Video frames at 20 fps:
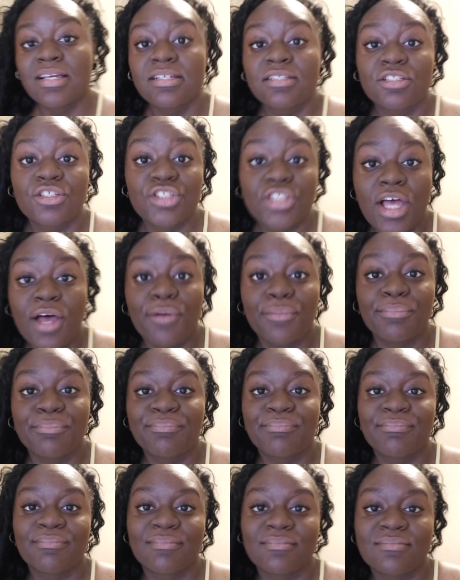So,
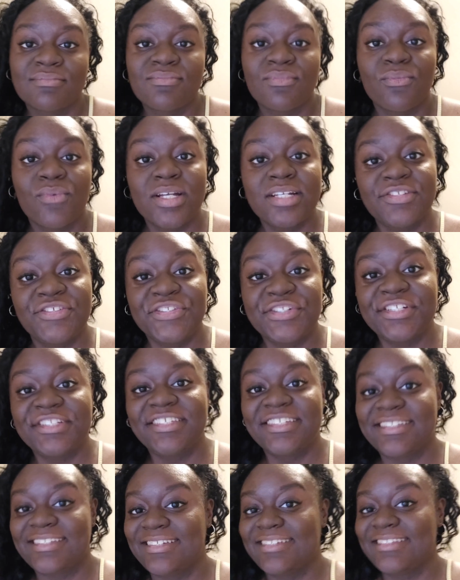what is your
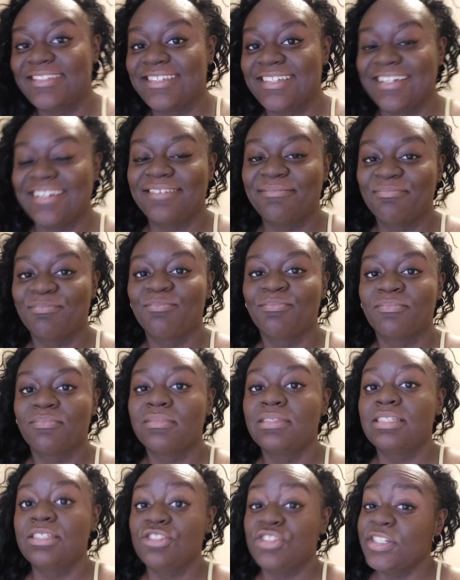tendency?
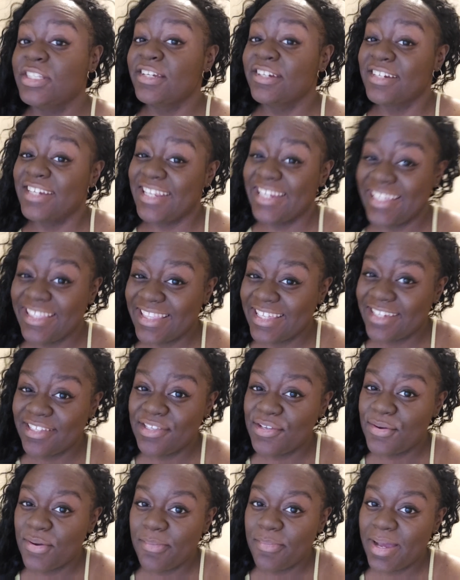Did you learn anything
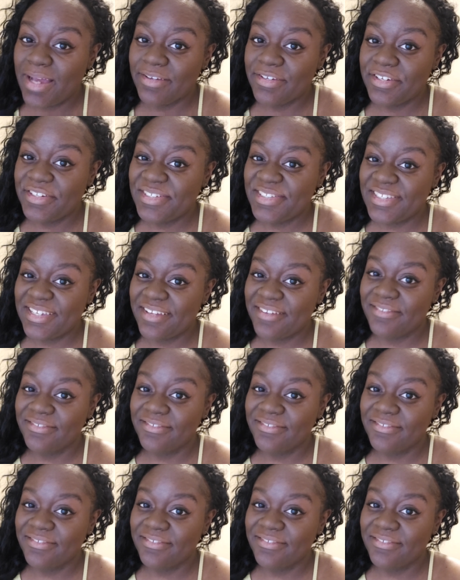new about yourself?